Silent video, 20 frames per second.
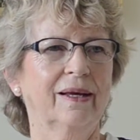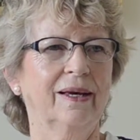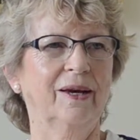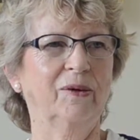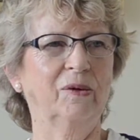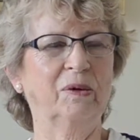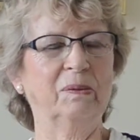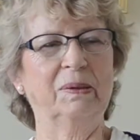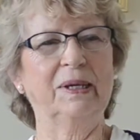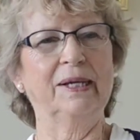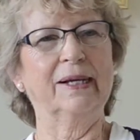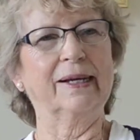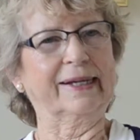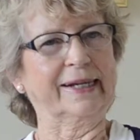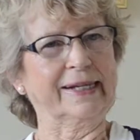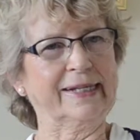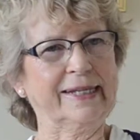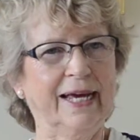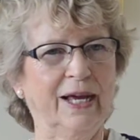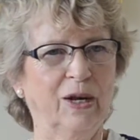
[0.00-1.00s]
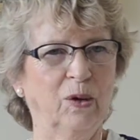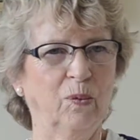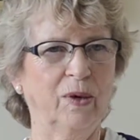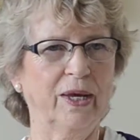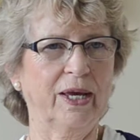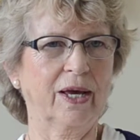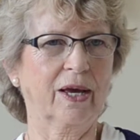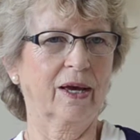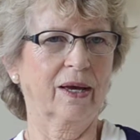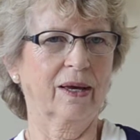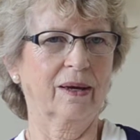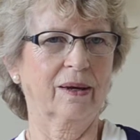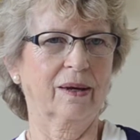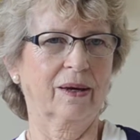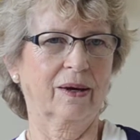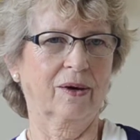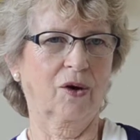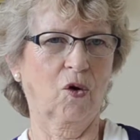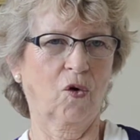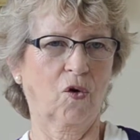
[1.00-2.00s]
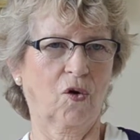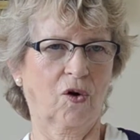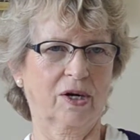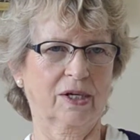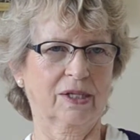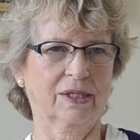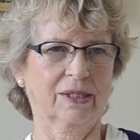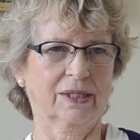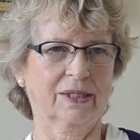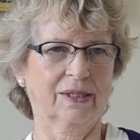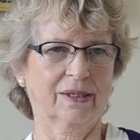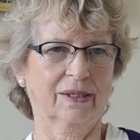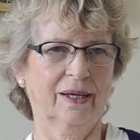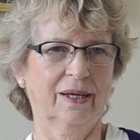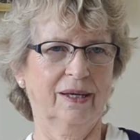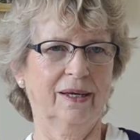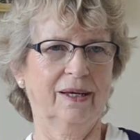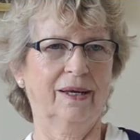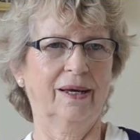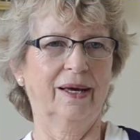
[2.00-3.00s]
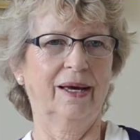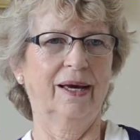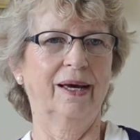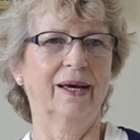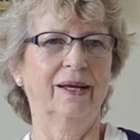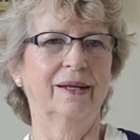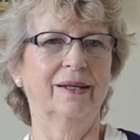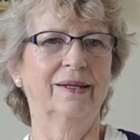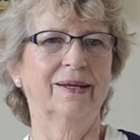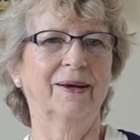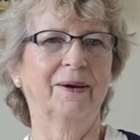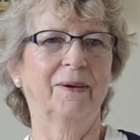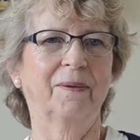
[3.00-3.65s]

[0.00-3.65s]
it would be like a 10-week course, and